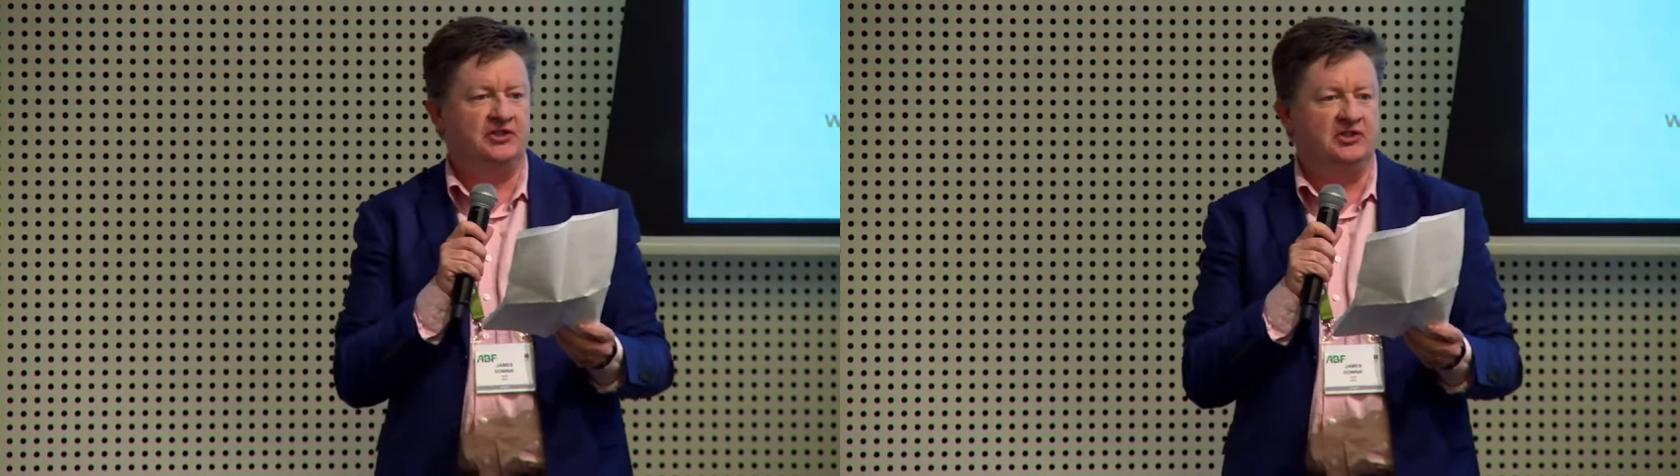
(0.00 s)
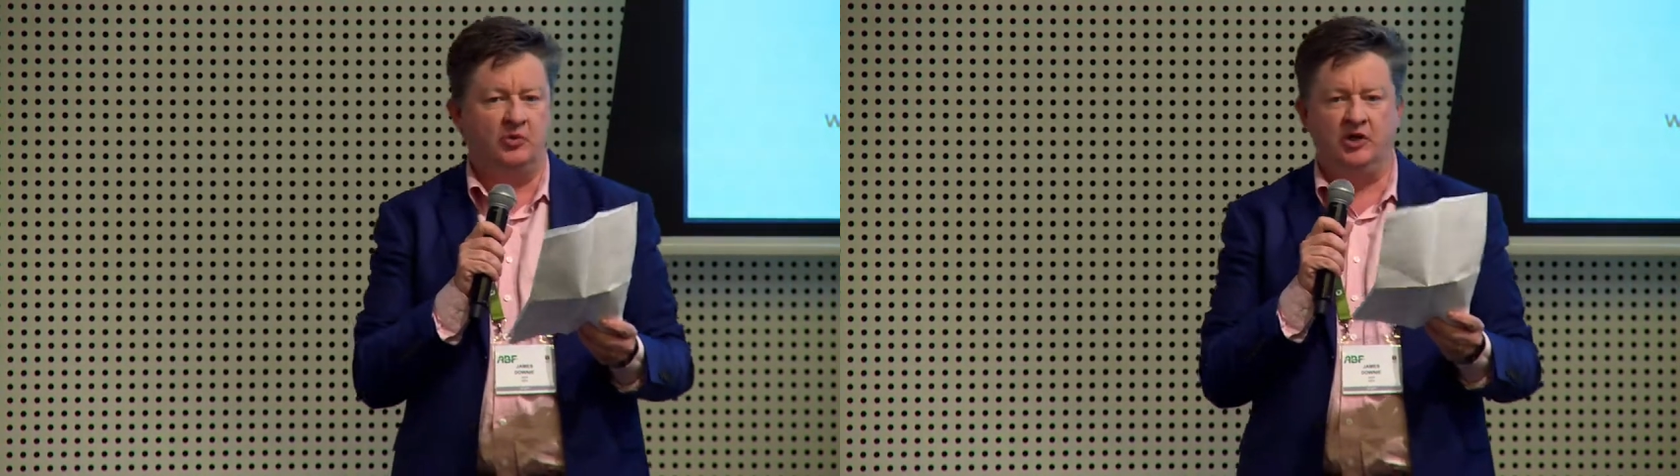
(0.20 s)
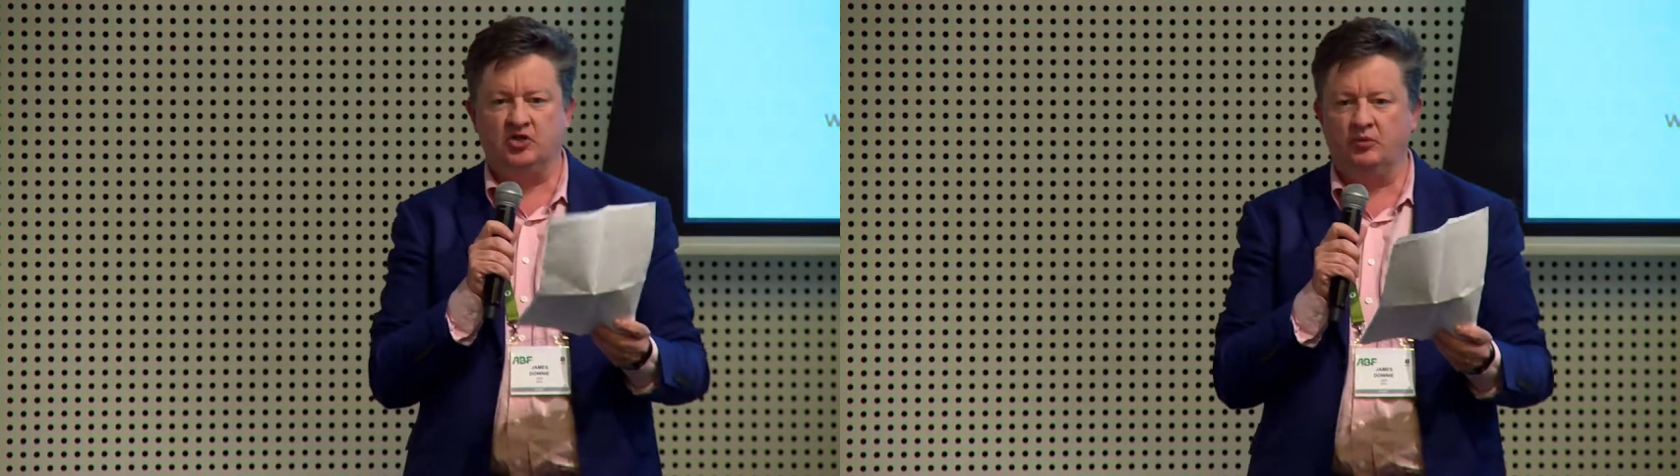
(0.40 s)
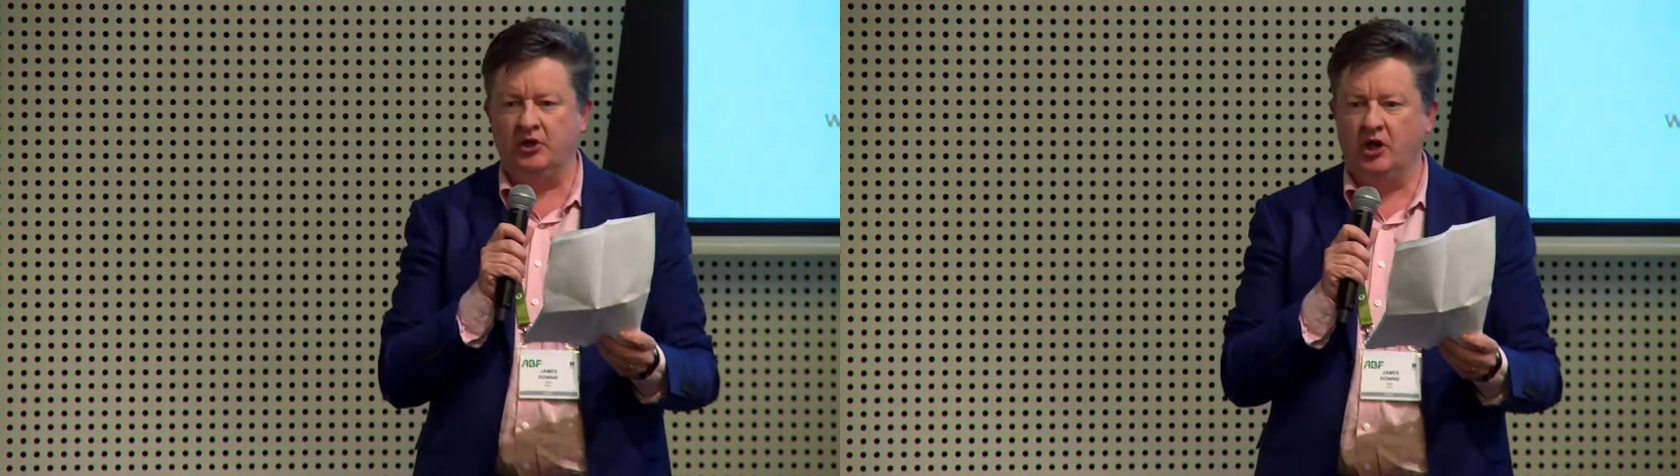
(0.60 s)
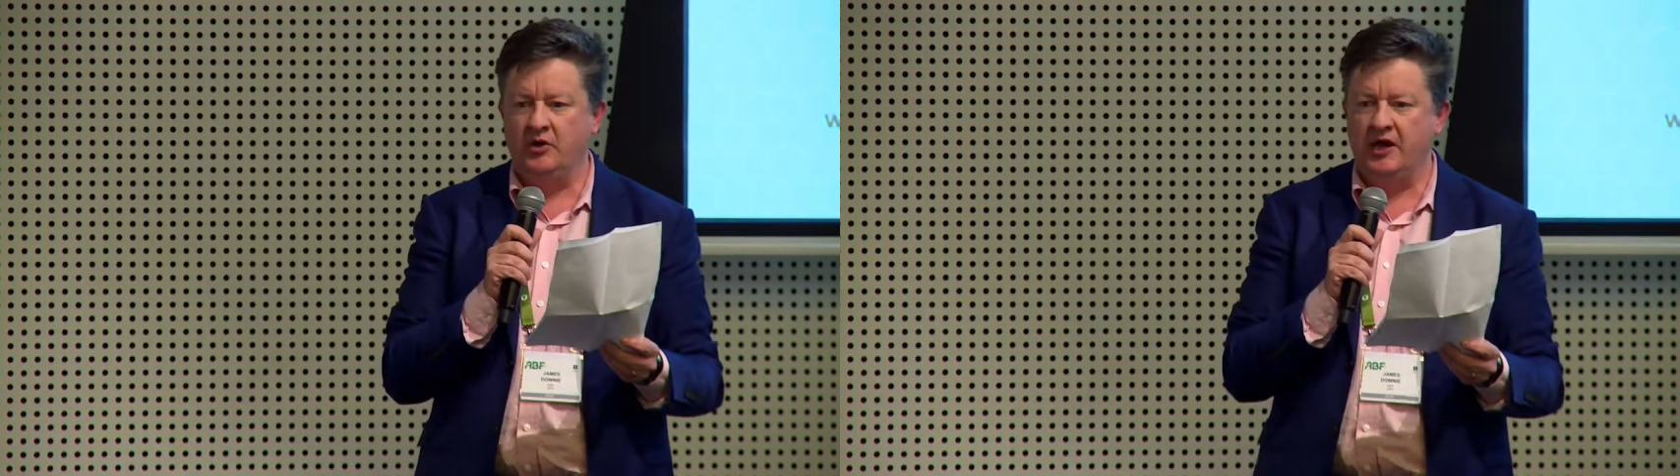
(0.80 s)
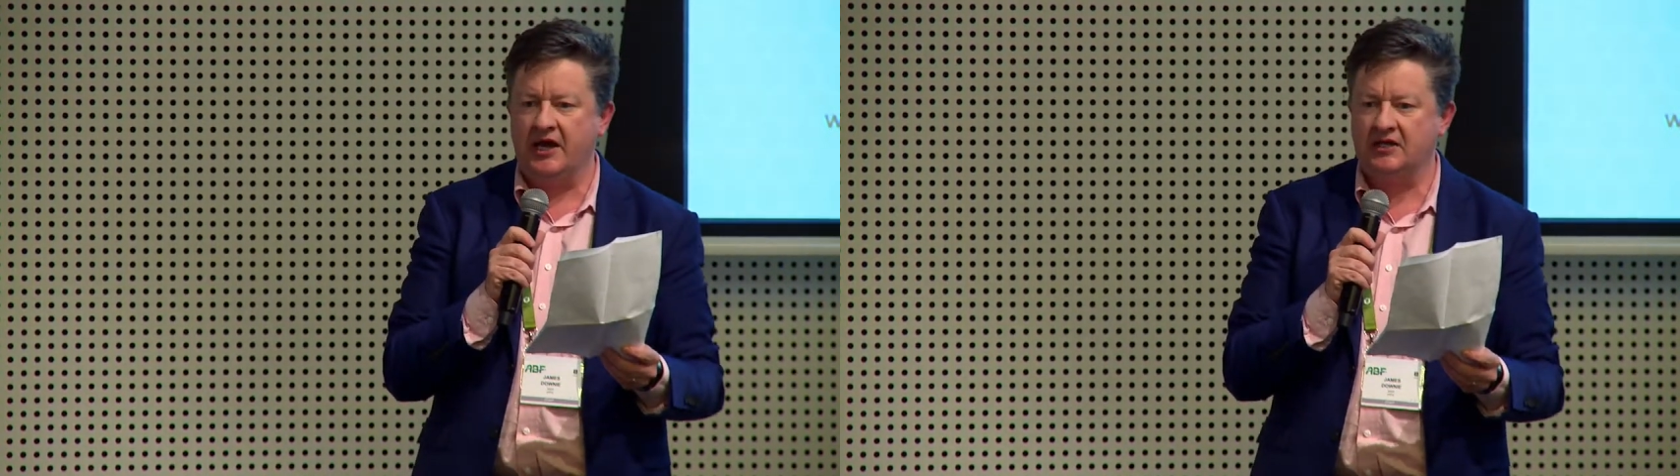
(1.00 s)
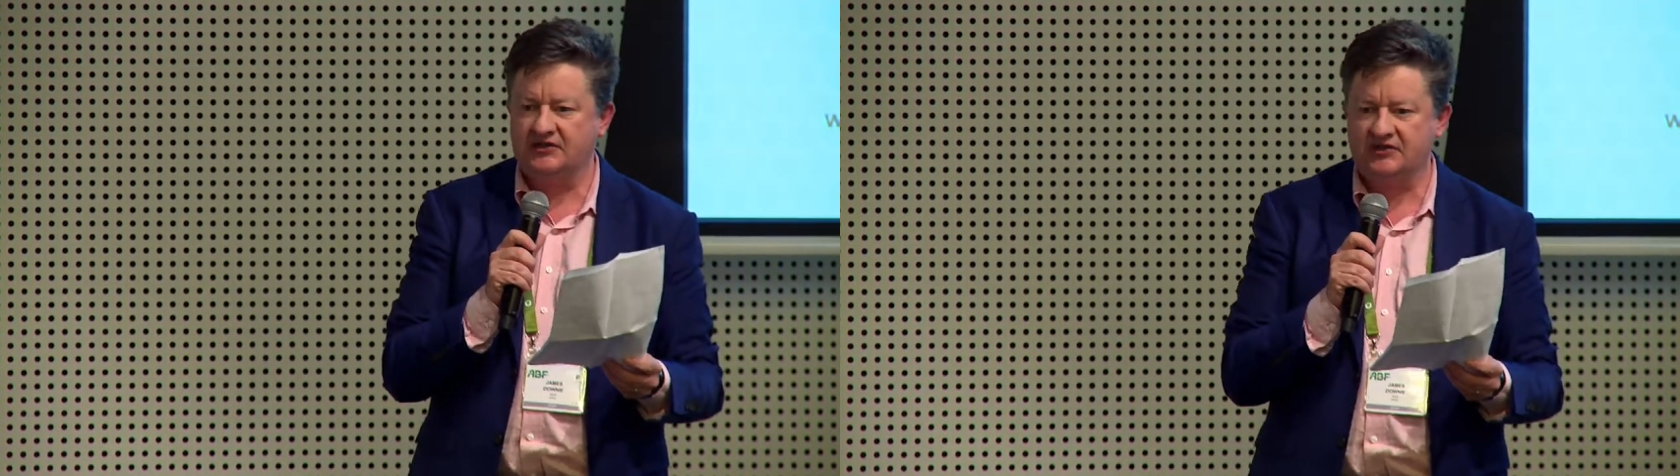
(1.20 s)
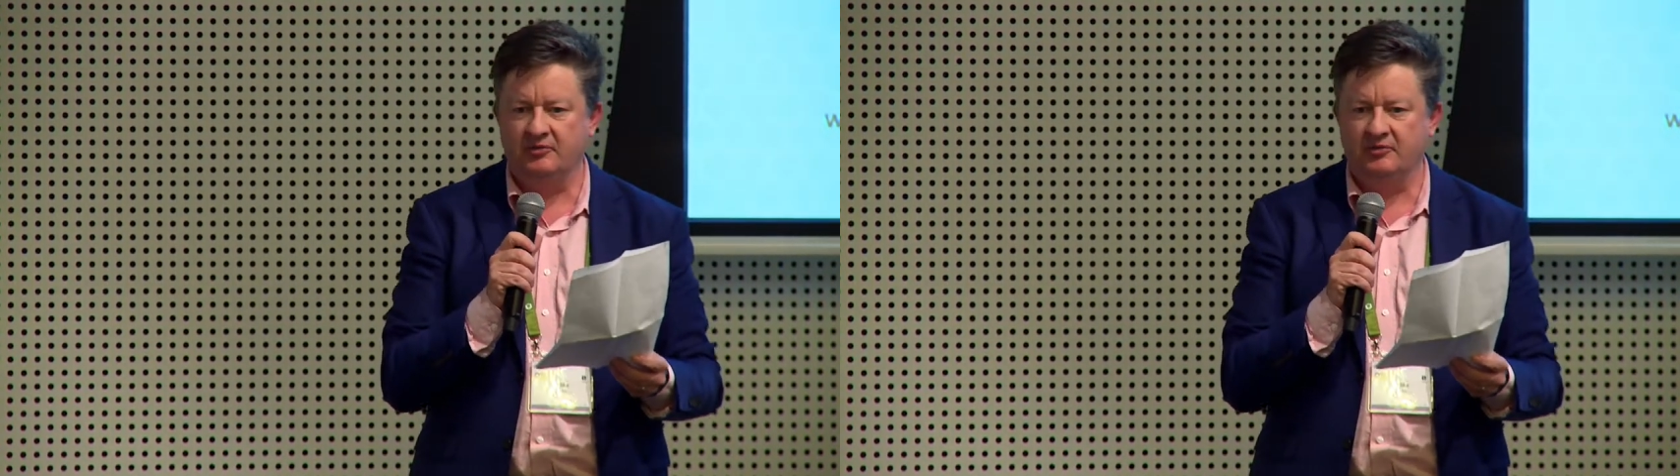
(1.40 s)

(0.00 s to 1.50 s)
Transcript: is where should we go next?